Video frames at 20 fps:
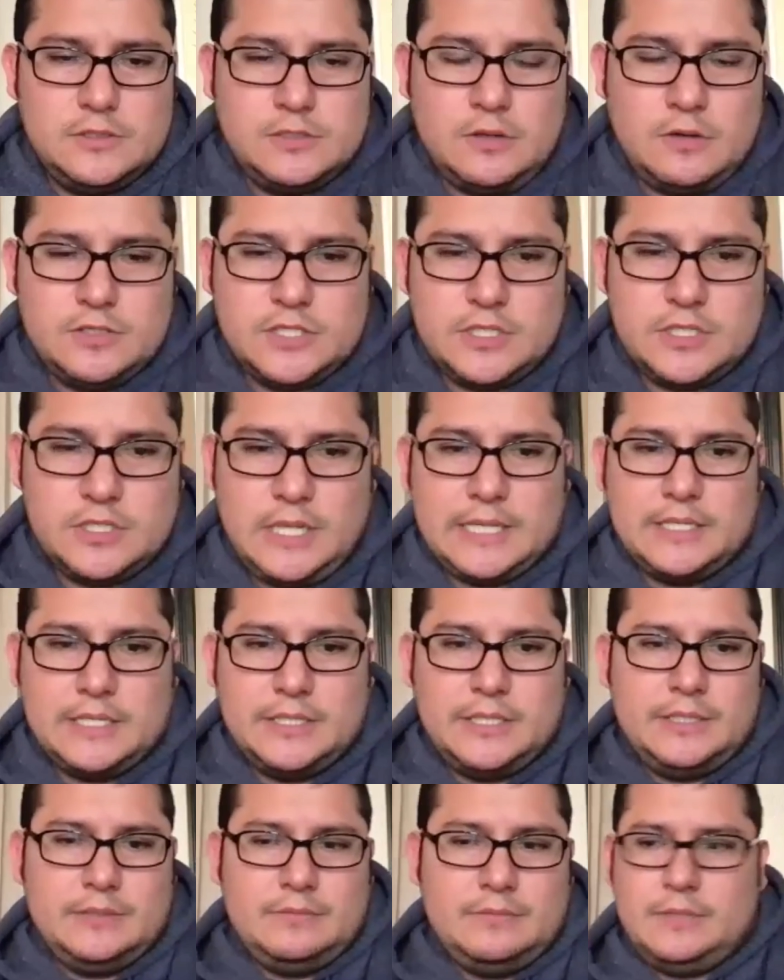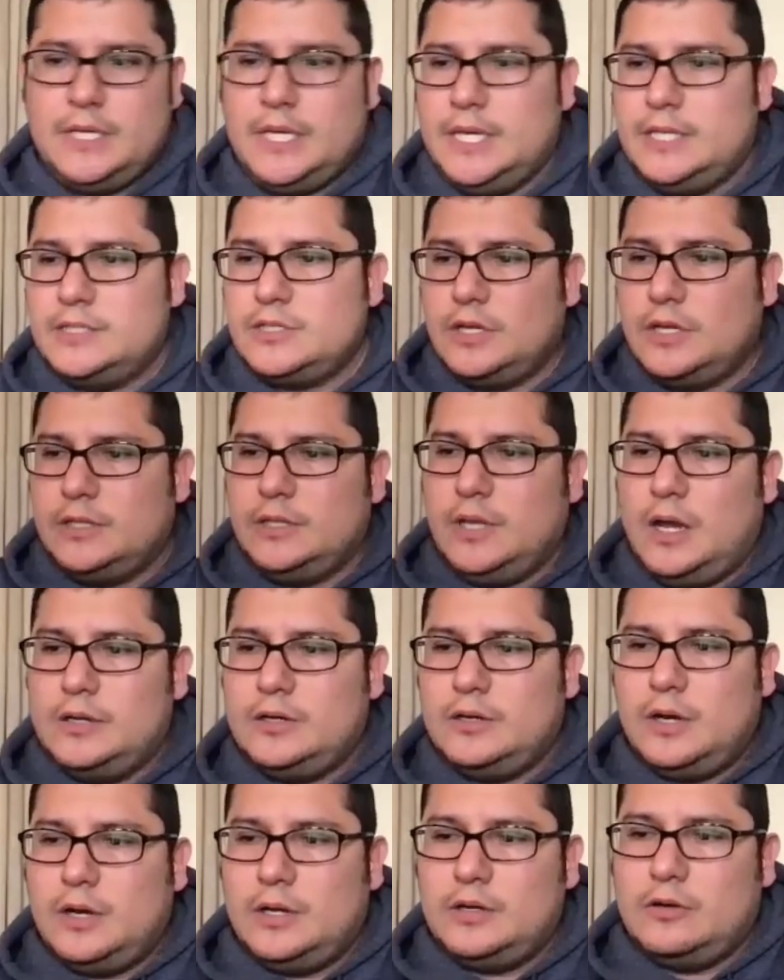so it's like kids on a
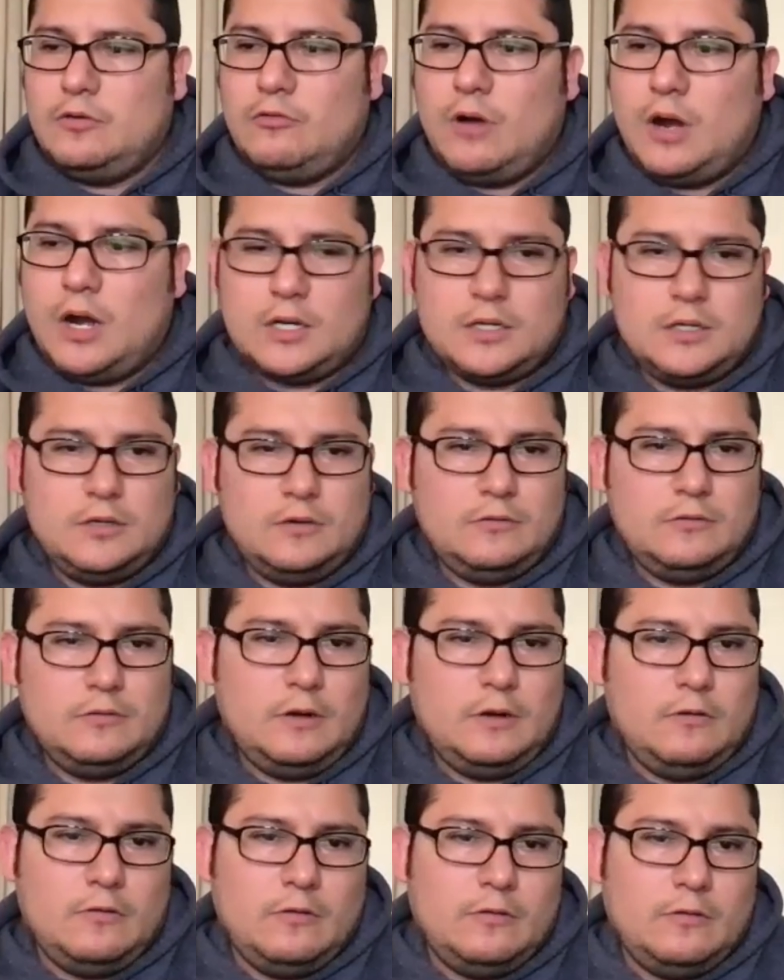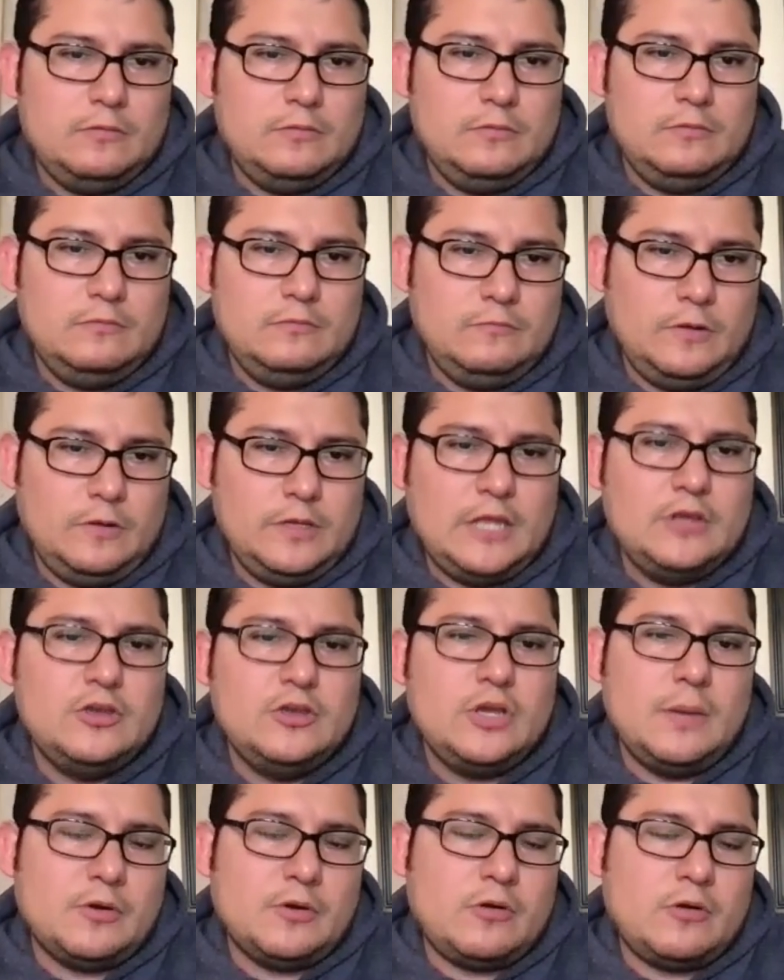walk or when that you
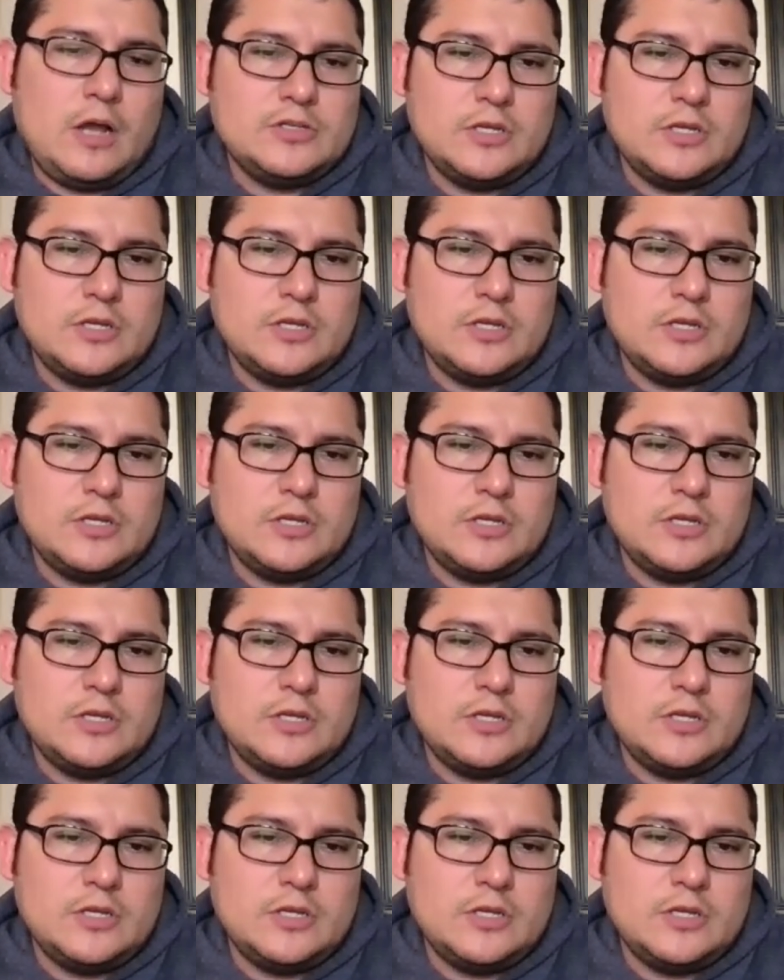come across on